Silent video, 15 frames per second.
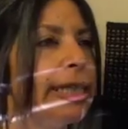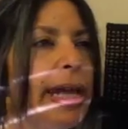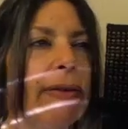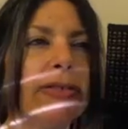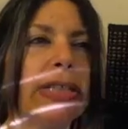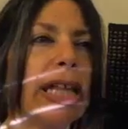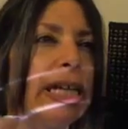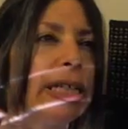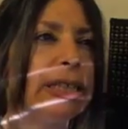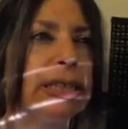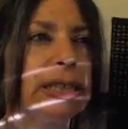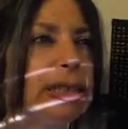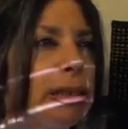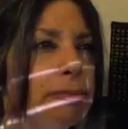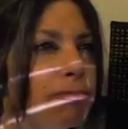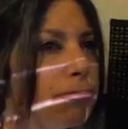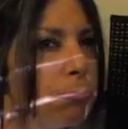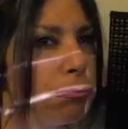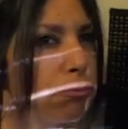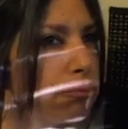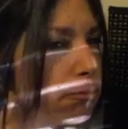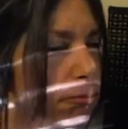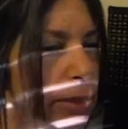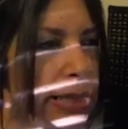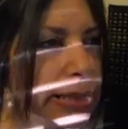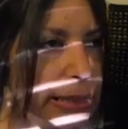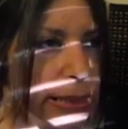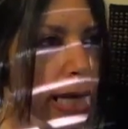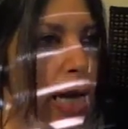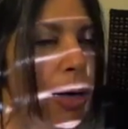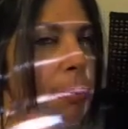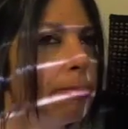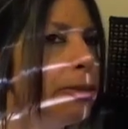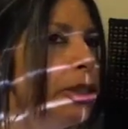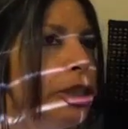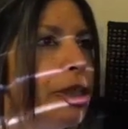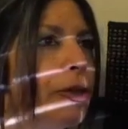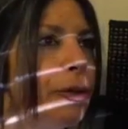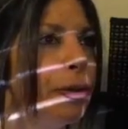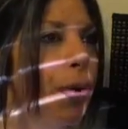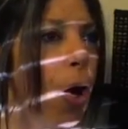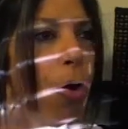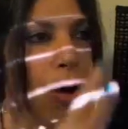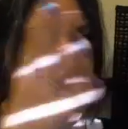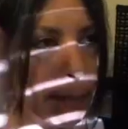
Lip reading: and everything is messed up, you know, all